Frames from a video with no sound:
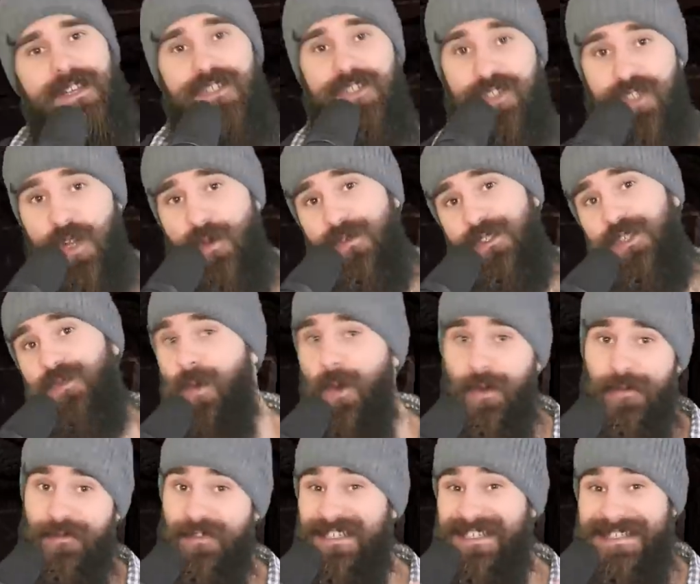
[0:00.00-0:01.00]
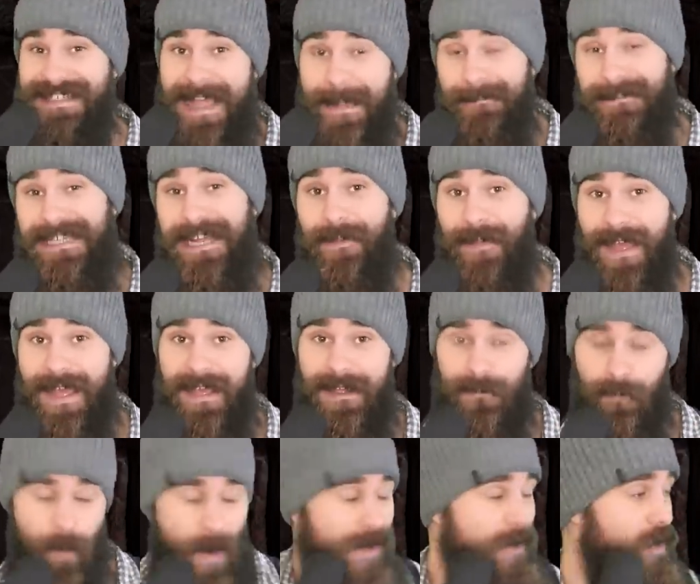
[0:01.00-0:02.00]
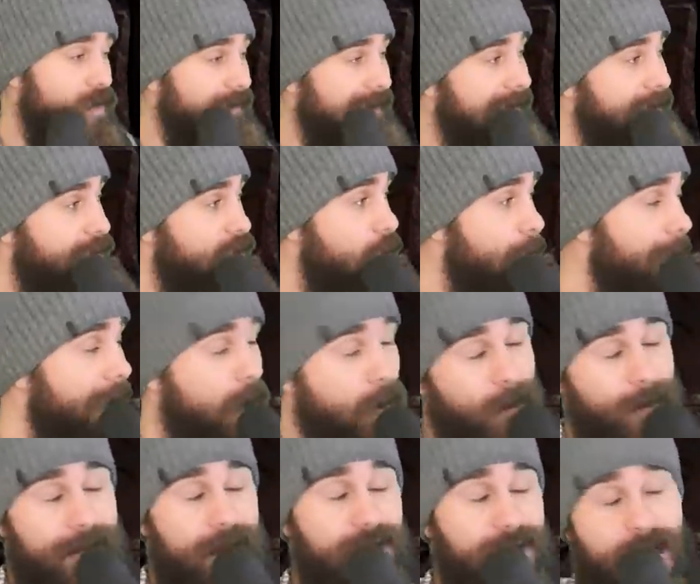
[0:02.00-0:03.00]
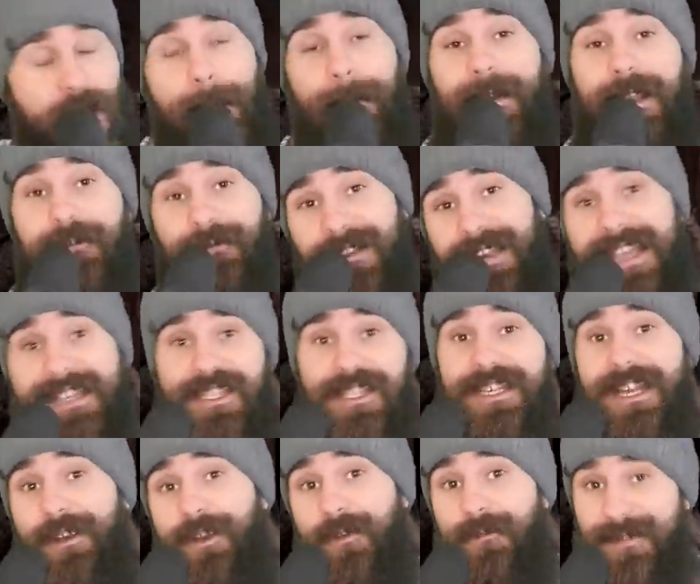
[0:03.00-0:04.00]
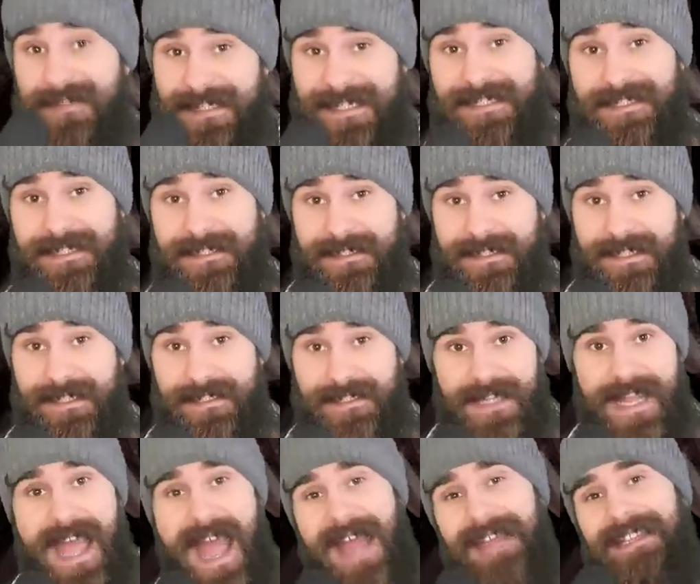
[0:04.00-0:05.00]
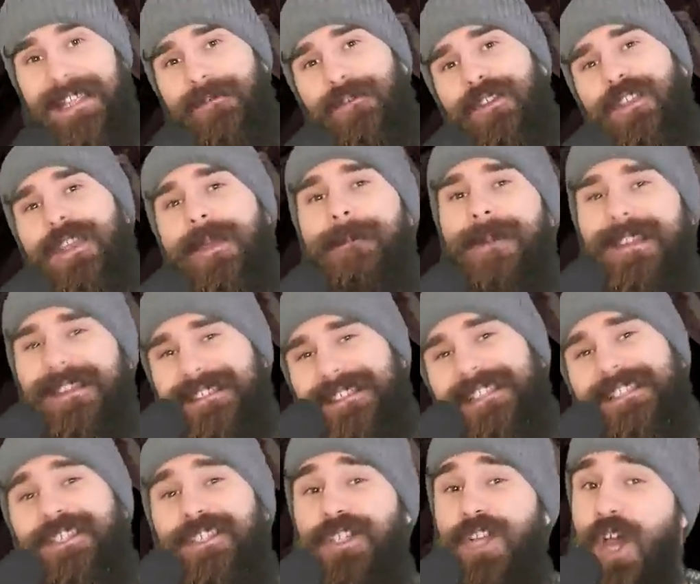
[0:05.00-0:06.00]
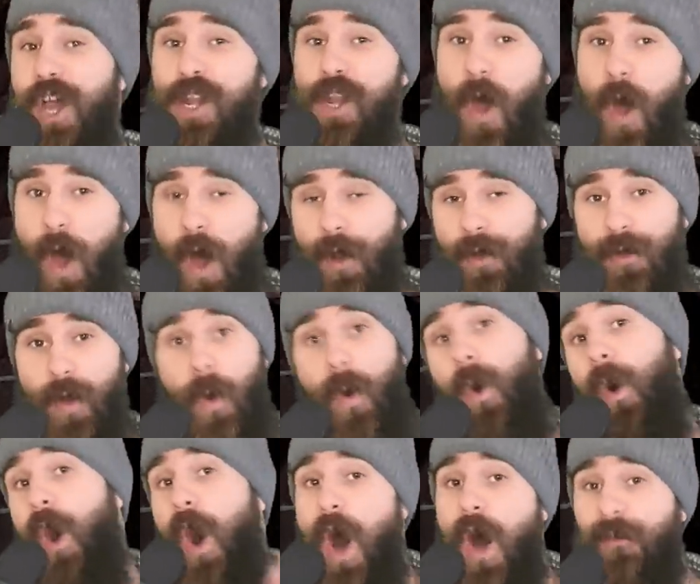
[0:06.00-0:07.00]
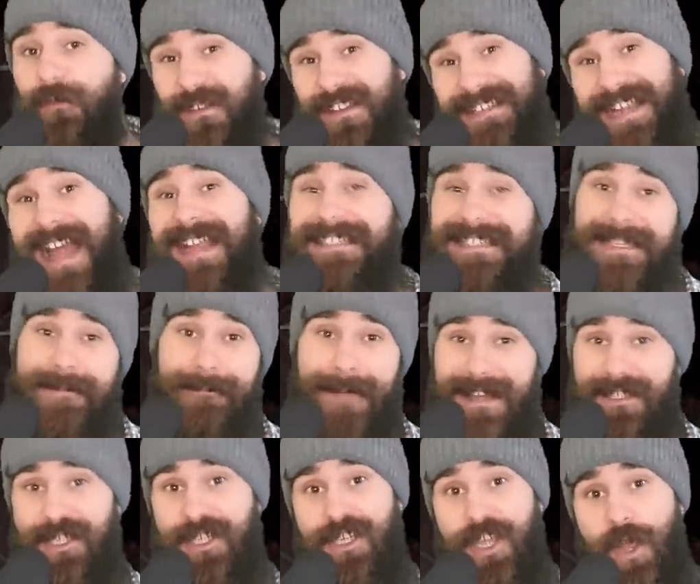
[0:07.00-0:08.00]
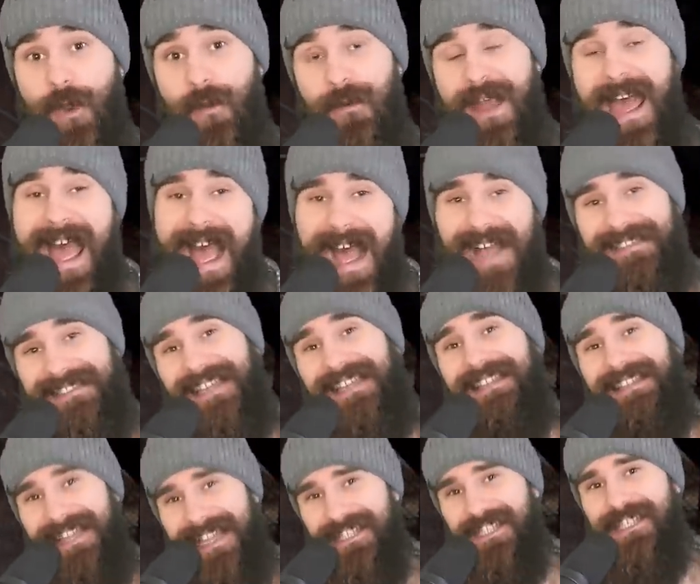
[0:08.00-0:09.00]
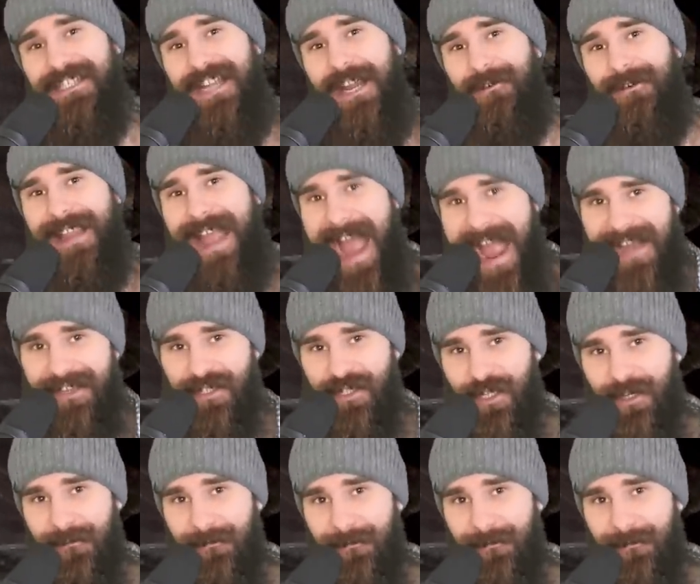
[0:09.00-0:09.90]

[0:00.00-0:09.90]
So to all of the DMs out there, why not give your Beholder a couple of legendary resistances and give it the ability to turn on or off its anti-magic cone as a legendary action?